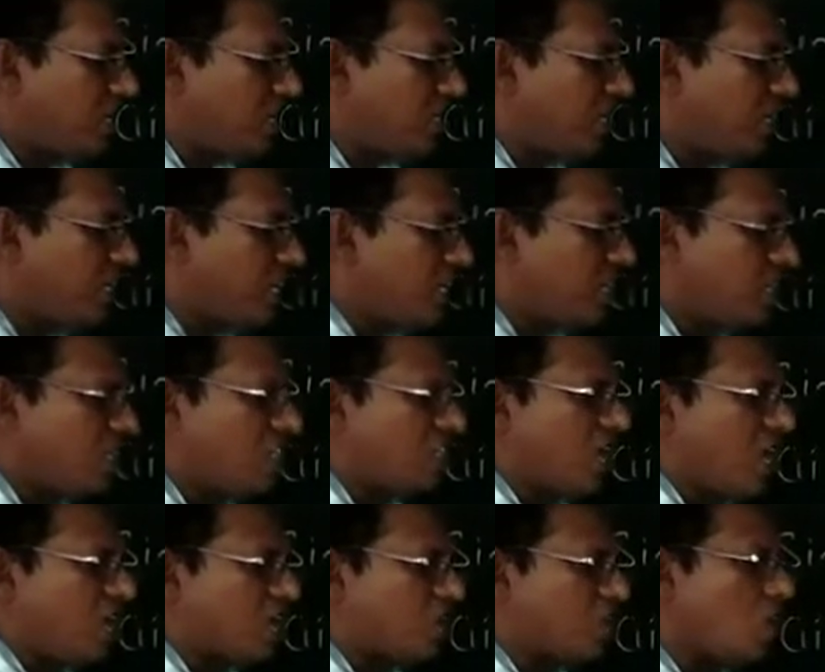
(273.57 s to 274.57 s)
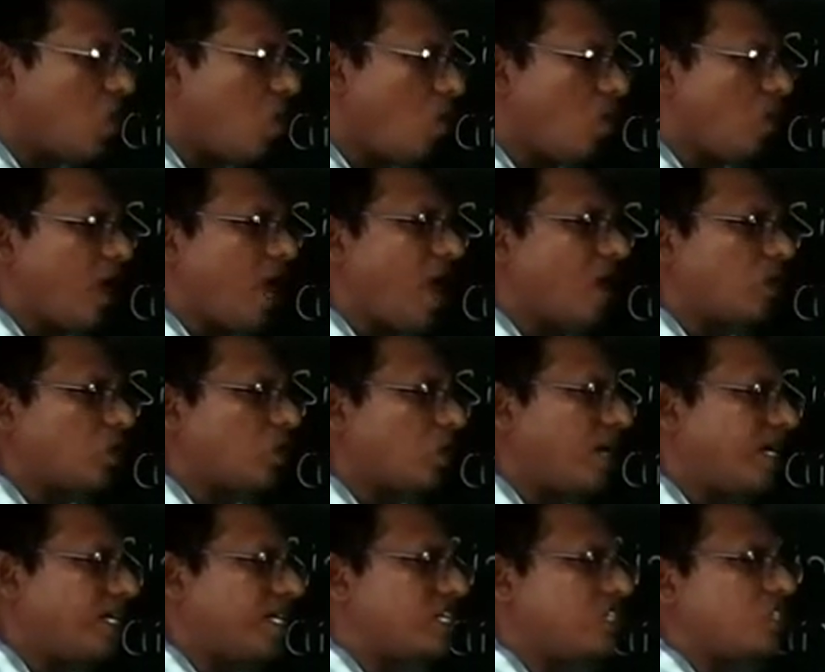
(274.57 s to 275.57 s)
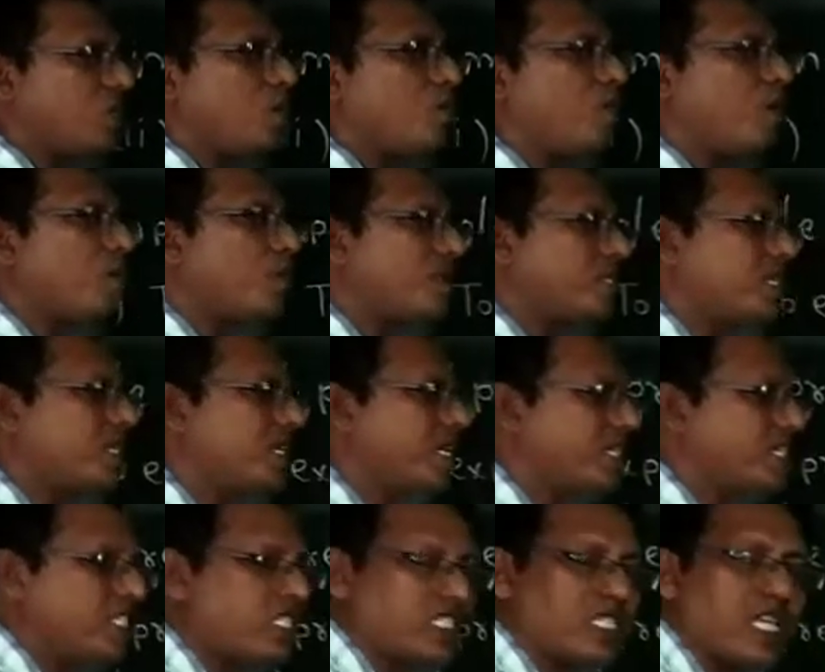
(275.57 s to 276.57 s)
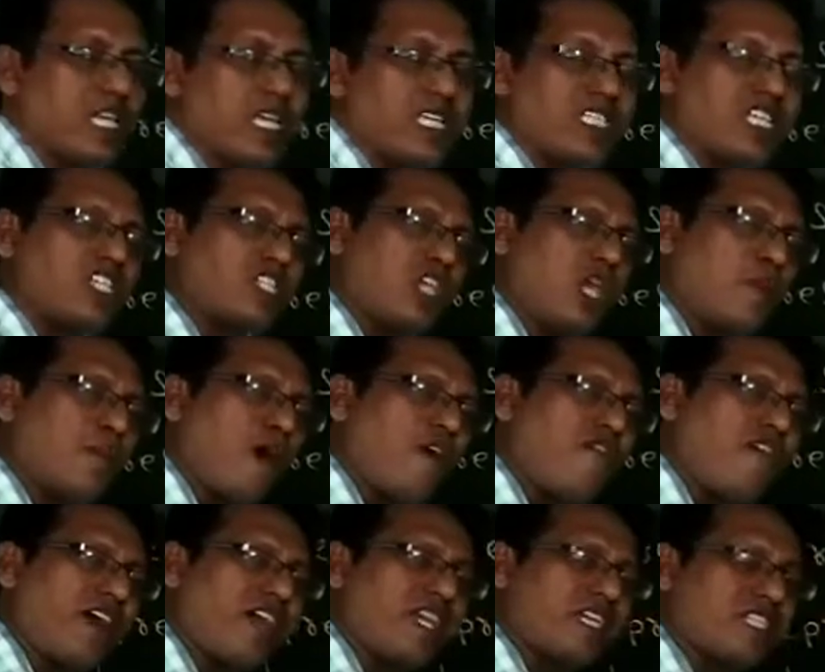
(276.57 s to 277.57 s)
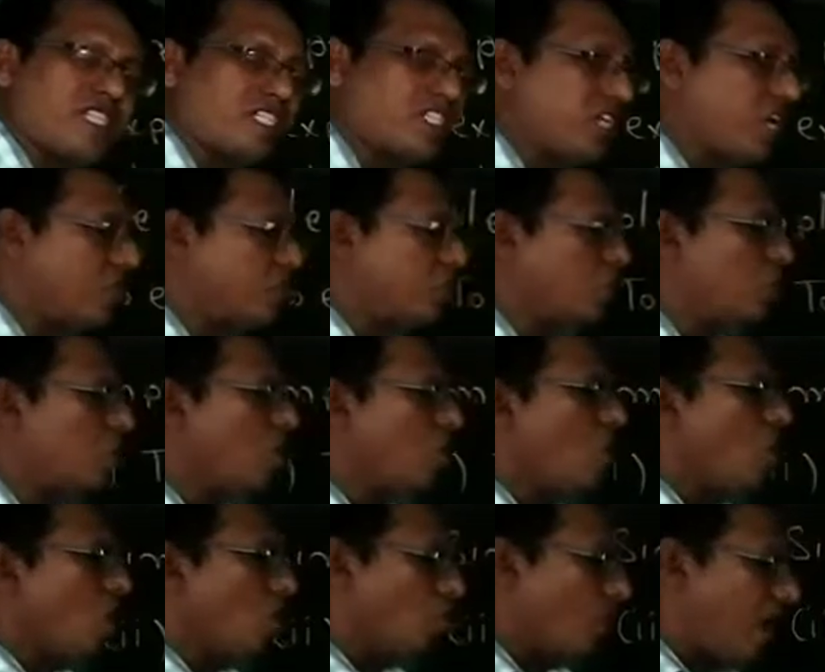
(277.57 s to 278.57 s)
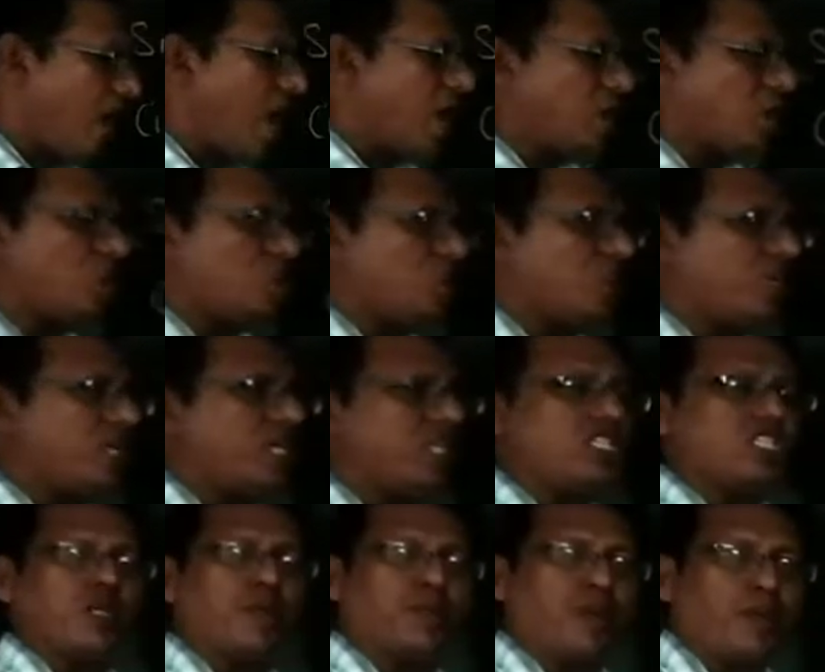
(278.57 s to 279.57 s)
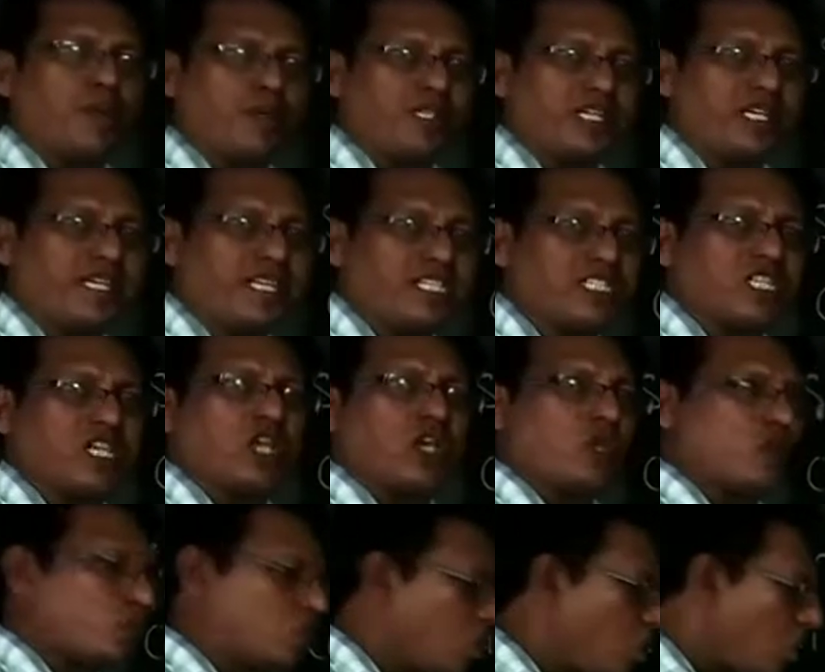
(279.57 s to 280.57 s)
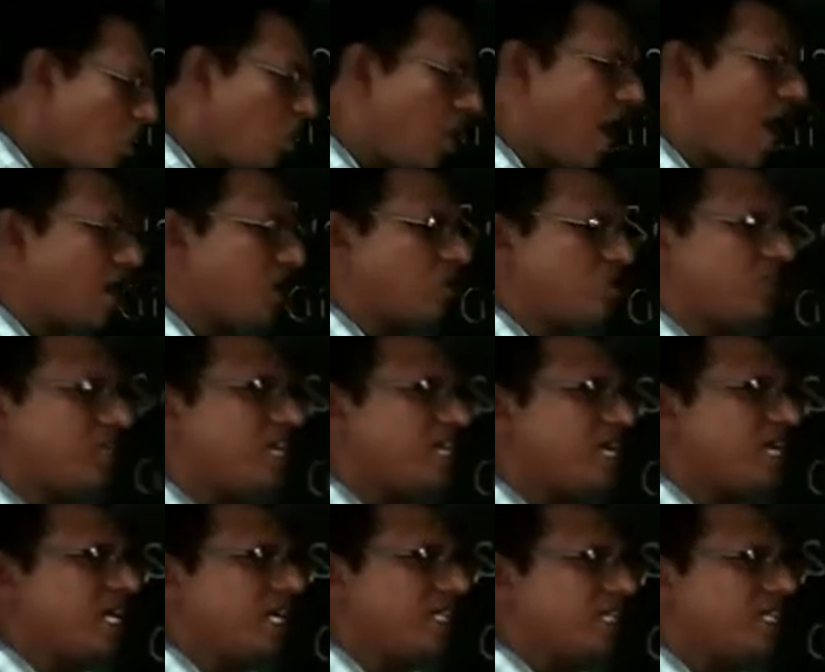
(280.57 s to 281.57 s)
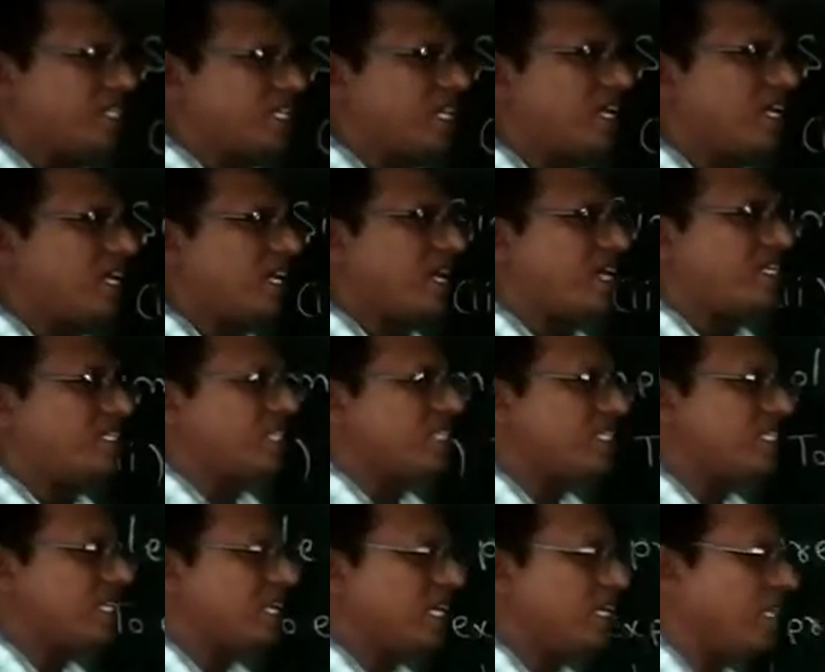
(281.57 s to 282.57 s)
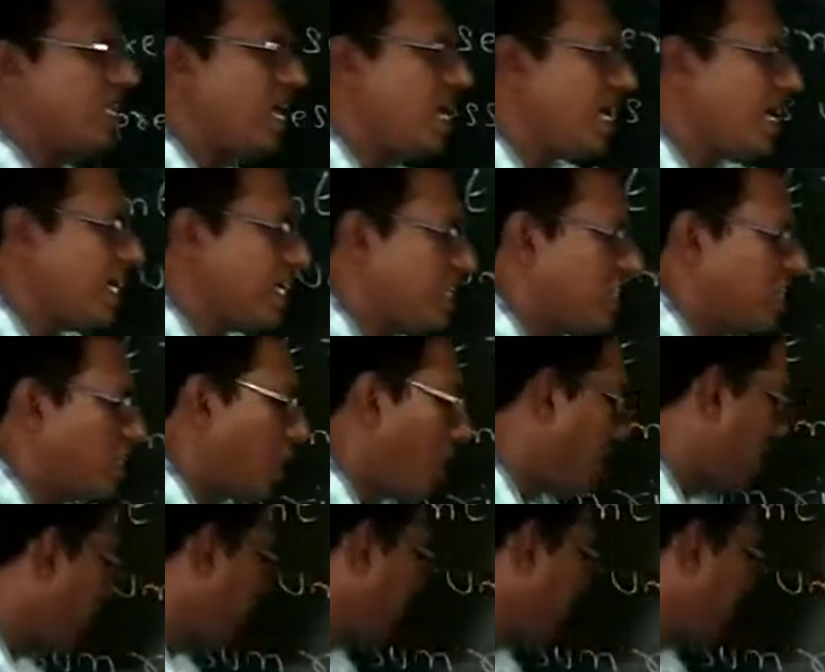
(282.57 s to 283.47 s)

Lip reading: sentences also we have to write in simple present tense. Such type of occasions also we have to say in simple present tense. So we have to say the sun rises in the east.